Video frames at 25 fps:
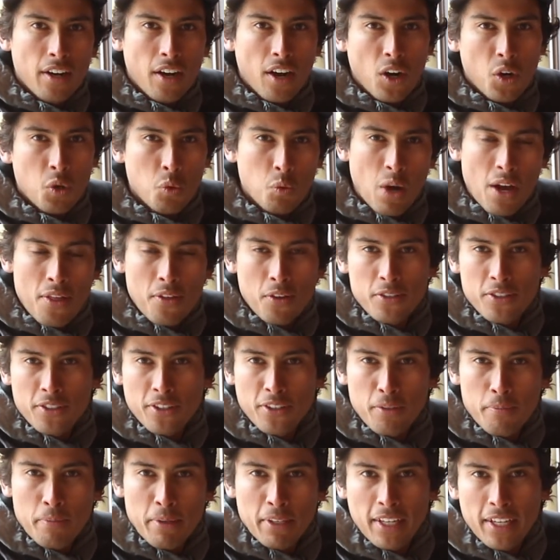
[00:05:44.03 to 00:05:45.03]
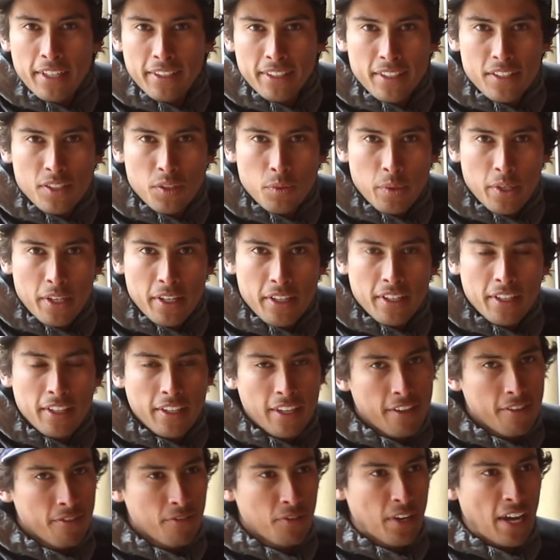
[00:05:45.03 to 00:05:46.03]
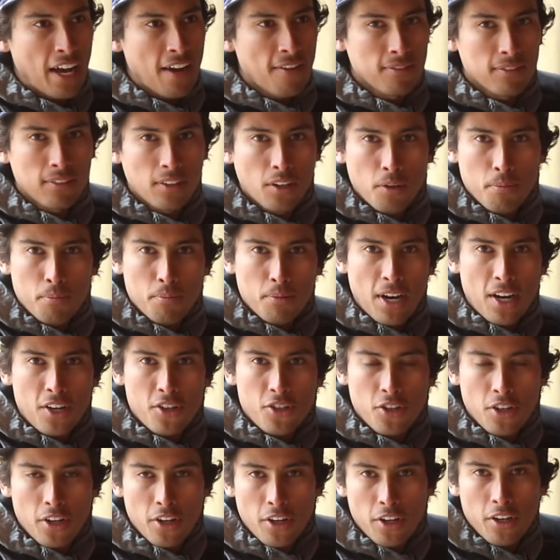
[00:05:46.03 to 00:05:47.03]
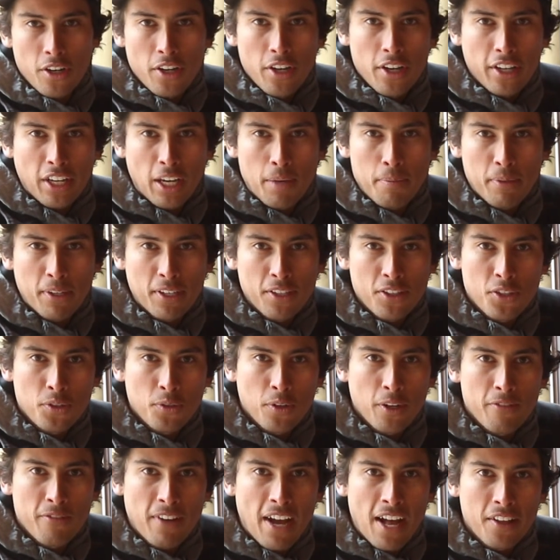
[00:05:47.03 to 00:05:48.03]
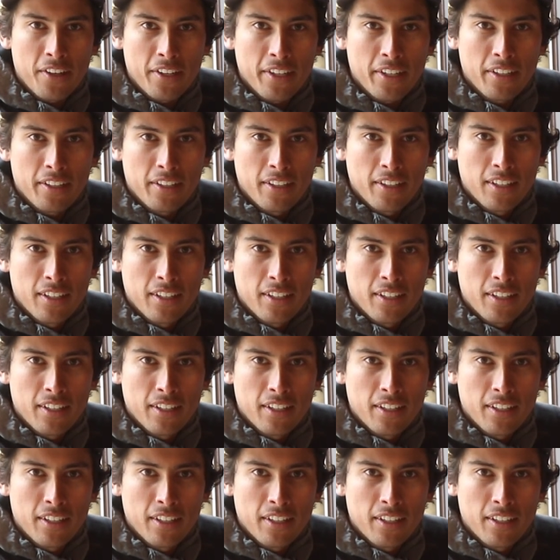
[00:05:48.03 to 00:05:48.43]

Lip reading: our weather is going to be like this week if we have low pressure coming into our valley?